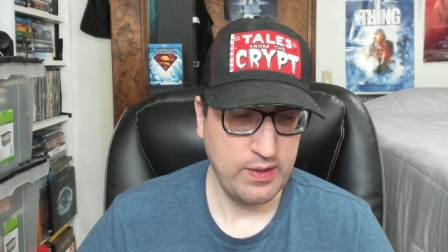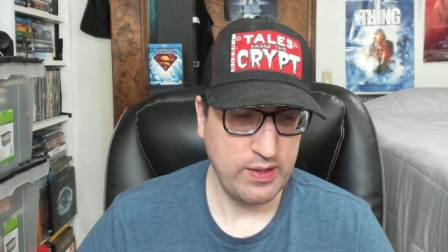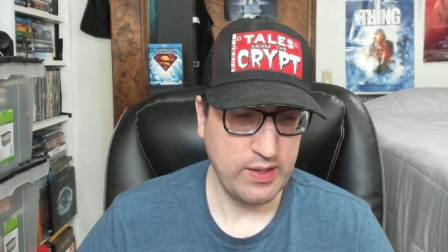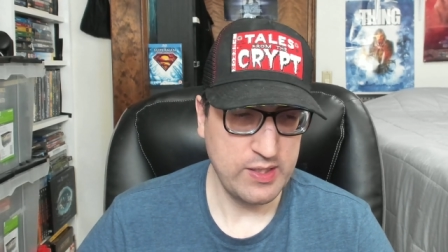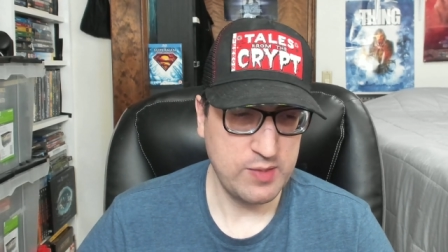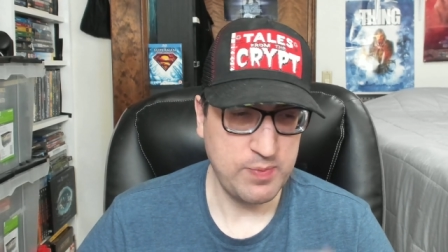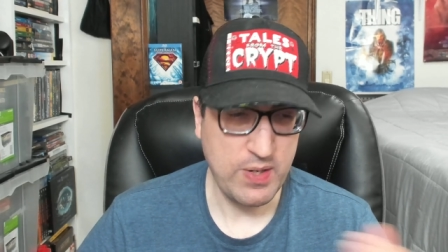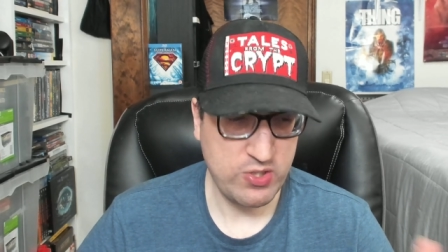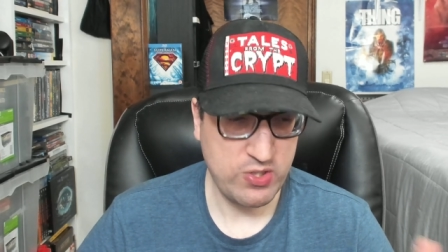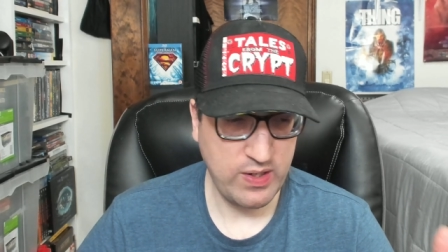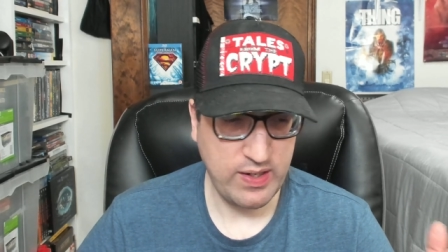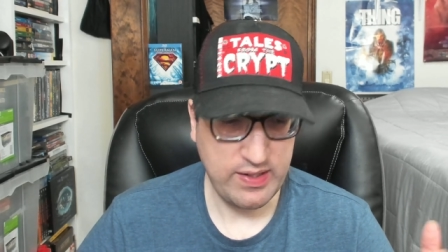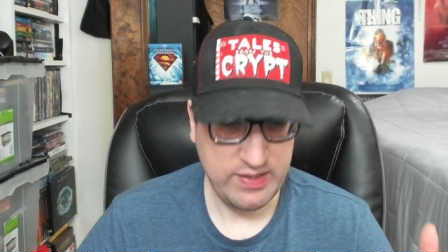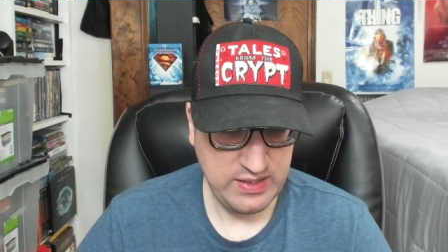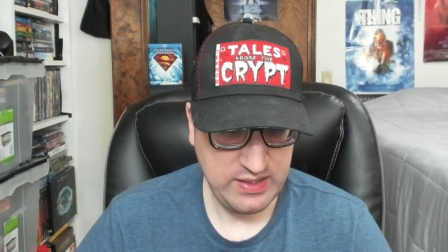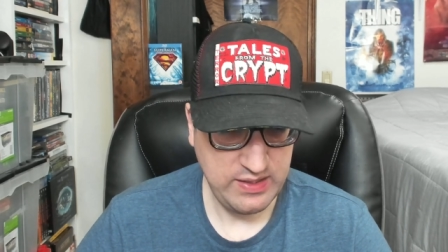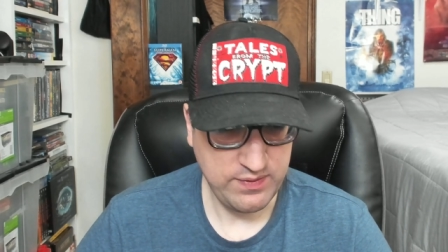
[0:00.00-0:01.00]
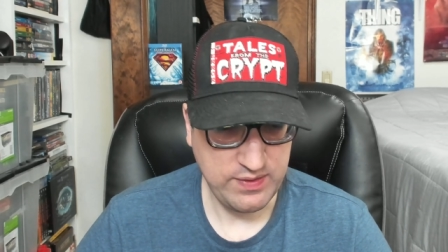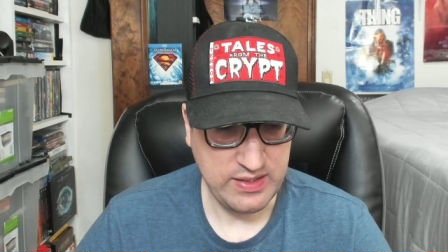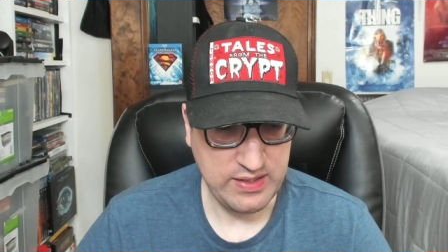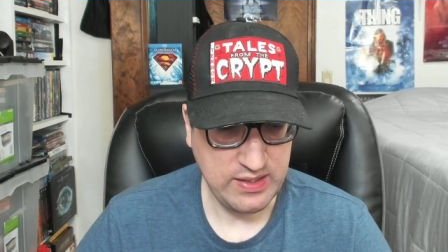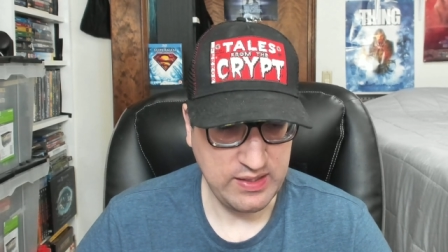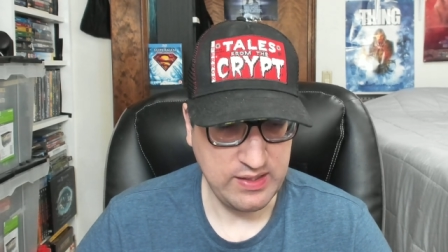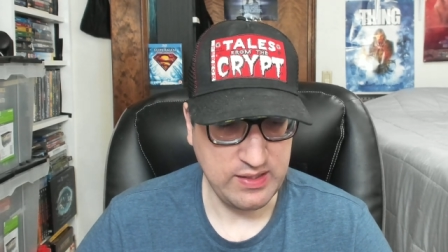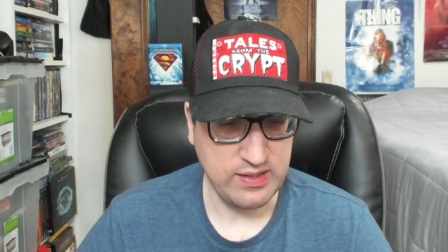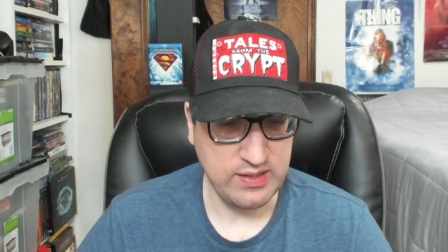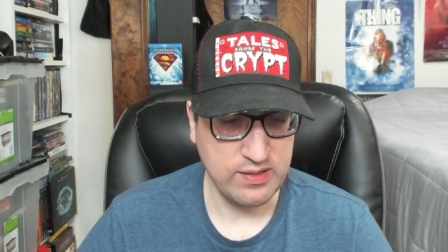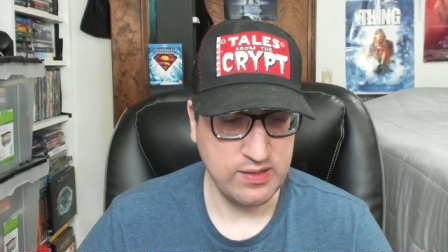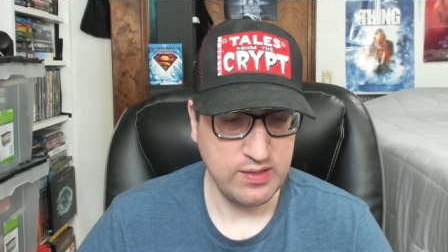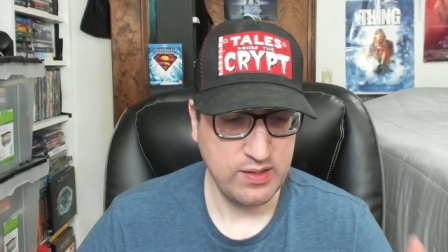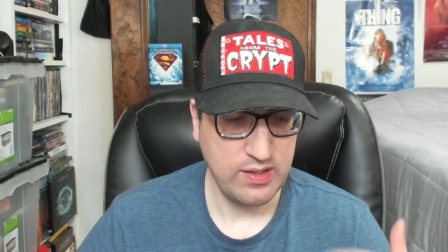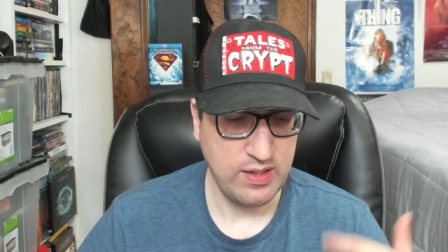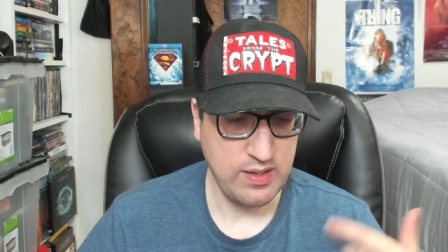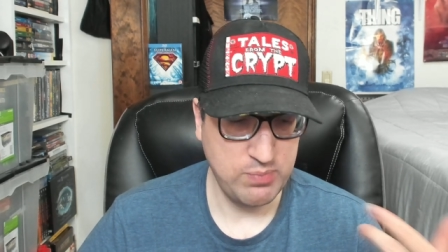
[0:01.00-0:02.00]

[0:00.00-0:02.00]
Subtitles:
especially on DVD and